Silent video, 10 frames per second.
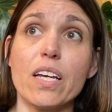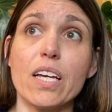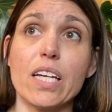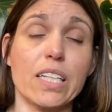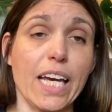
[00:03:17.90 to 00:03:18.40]

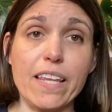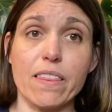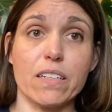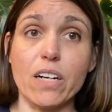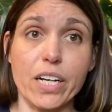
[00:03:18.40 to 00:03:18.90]
in like
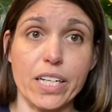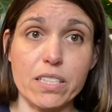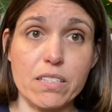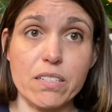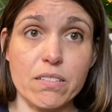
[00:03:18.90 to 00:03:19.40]
the
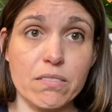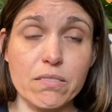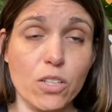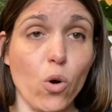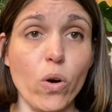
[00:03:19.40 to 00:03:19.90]
darkest
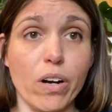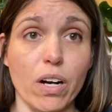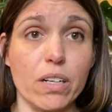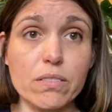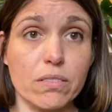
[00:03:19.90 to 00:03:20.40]

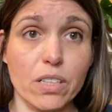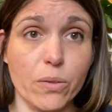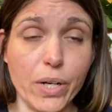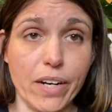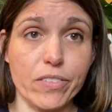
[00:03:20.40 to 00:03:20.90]
corner or
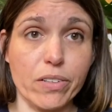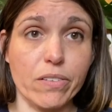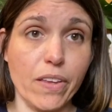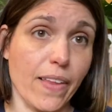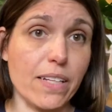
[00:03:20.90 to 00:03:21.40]
whatever,
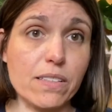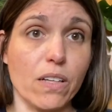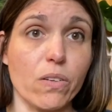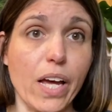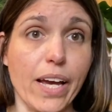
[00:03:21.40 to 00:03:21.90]
then that's
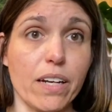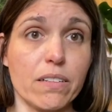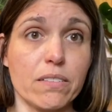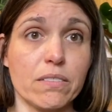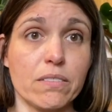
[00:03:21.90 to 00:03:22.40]
low light.
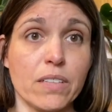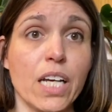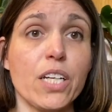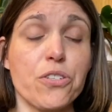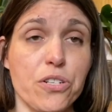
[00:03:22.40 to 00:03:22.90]

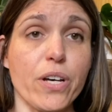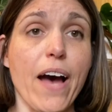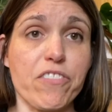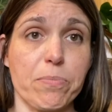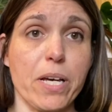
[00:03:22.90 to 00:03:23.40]
You still
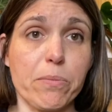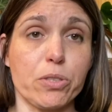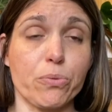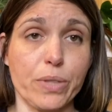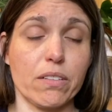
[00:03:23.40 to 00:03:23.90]
have to be able
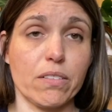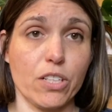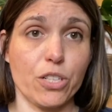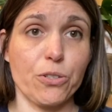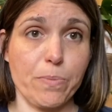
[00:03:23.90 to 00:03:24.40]
to read the
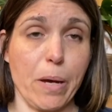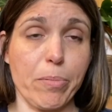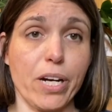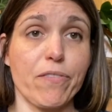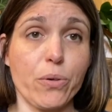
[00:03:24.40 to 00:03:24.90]

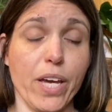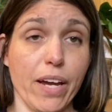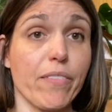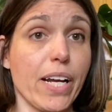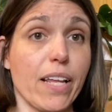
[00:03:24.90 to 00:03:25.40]
newspaper. If you
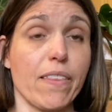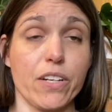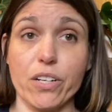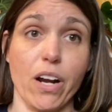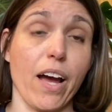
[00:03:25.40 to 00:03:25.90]
can't read it, then
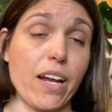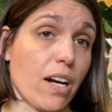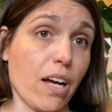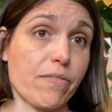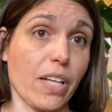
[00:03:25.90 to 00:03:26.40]
you're not in
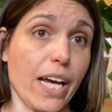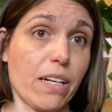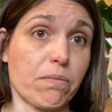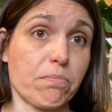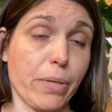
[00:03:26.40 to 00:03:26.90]
enough light,
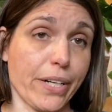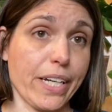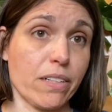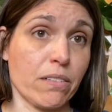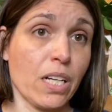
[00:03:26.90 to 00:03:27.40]

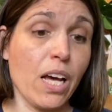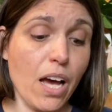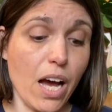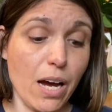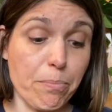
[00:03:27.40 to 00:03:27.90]
period.
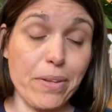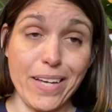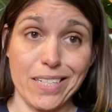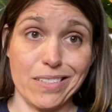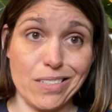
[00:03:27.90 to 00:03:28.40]
But
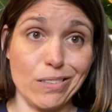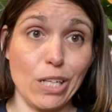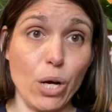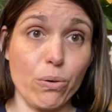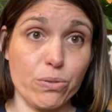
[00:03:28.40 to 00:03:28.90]
that is still
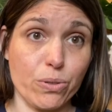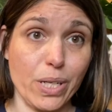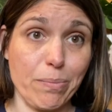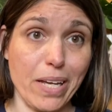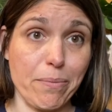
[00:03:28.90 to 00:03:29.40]
low, so
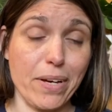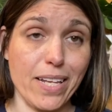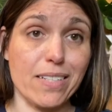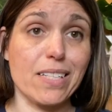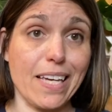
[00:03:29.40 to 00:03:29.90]
keep that in mind.
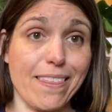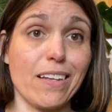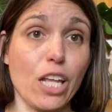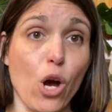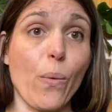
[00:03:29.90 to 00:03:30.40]
That's like the
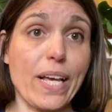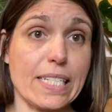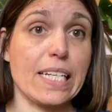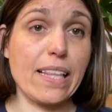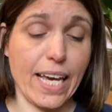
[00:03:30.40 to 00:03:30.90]

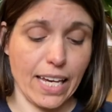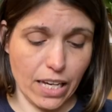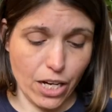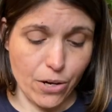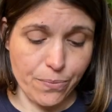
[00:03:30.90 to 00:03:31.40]
lowest they can go.